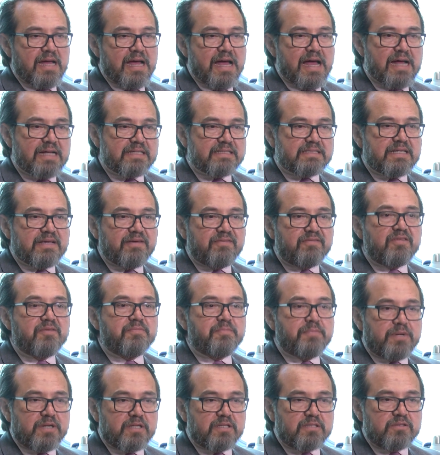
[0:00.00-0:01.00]
as if the
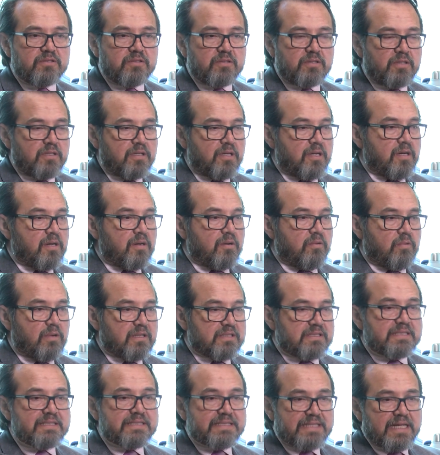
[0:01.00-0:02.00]
person
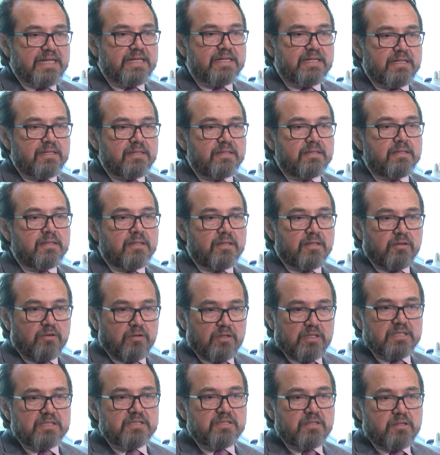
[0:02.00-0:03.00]
wasn't taking
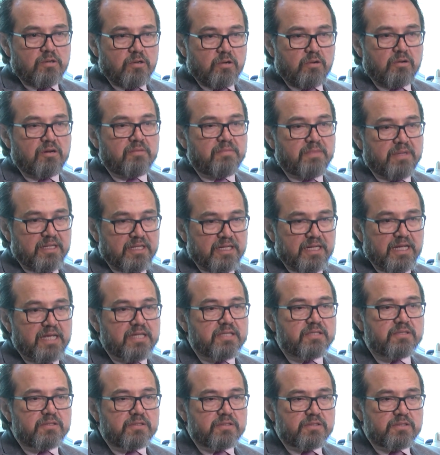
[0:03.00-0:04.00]
cholesterol lowering
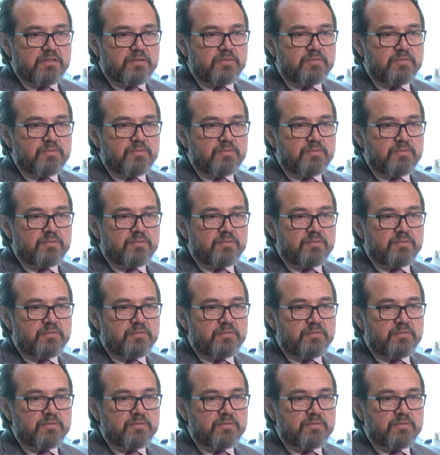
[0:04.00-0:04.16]
medications.